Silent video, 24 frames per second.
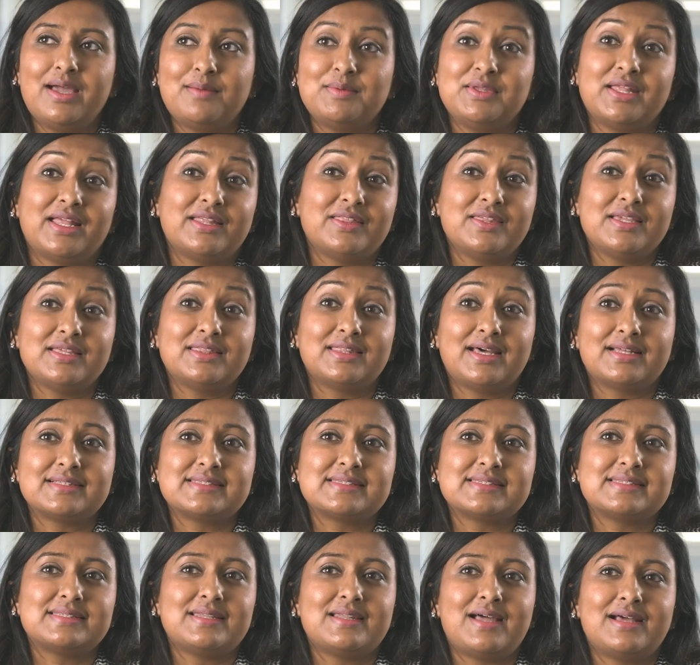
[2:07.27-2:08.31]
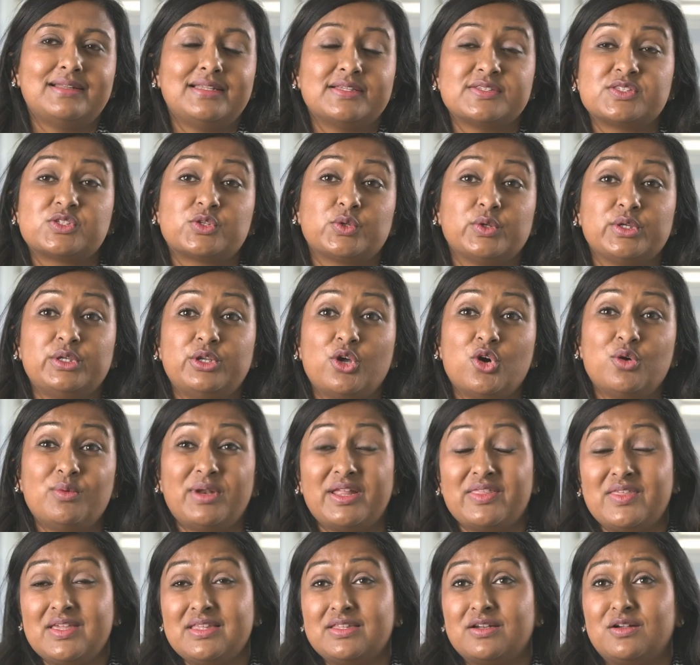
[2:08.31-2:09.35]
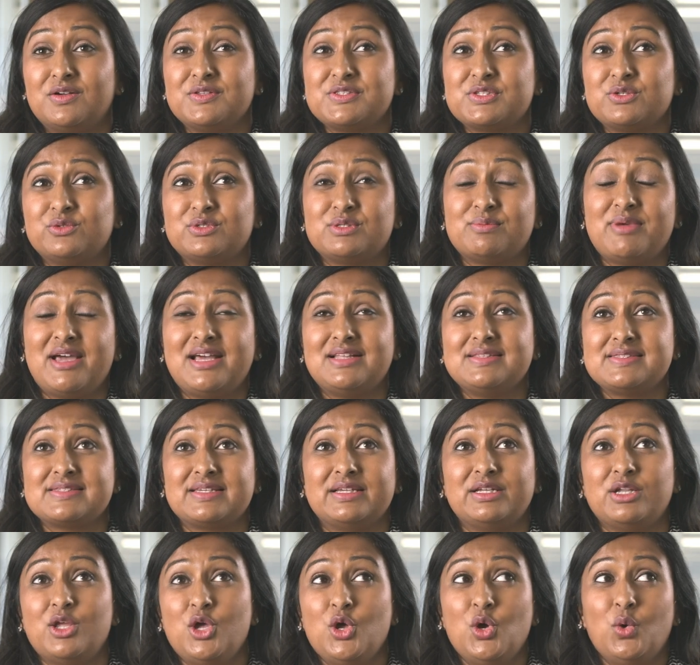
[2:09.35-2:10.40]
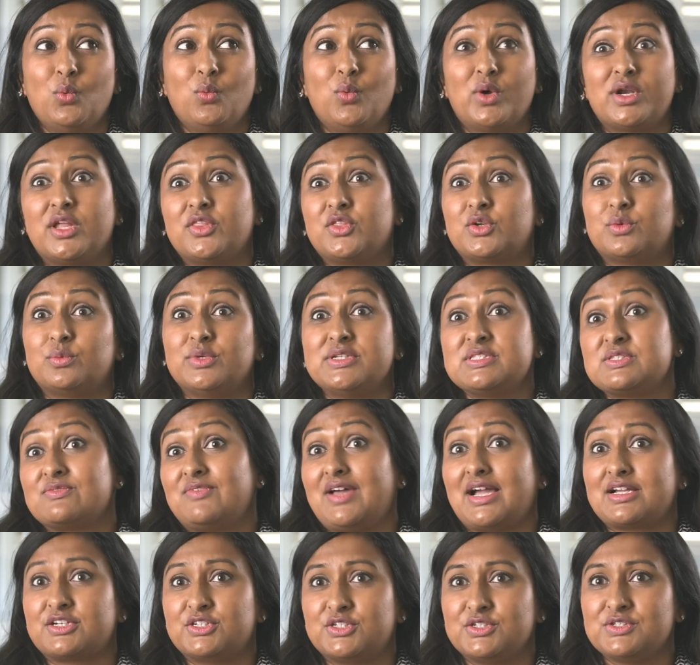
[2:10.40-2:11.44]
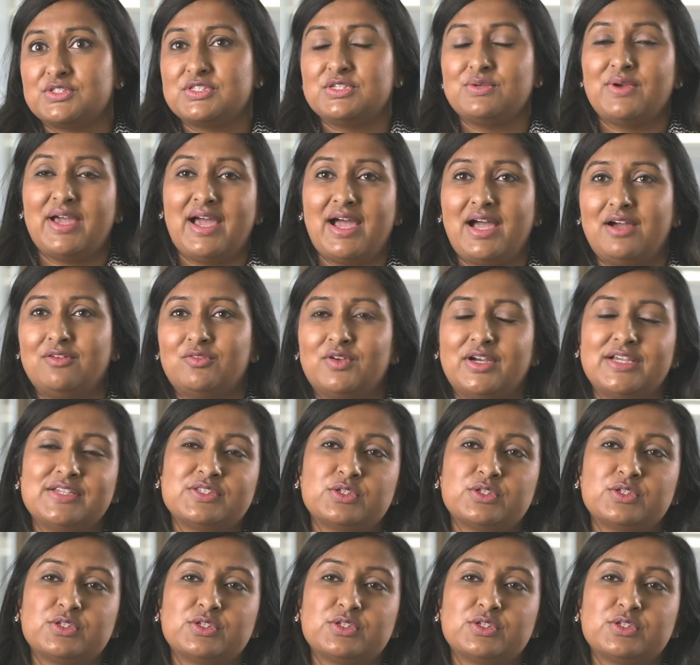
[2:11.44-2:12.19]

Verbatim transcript: I mean, I think that's not necessarily known. And I think that also depends on what other the risk factors you have, right?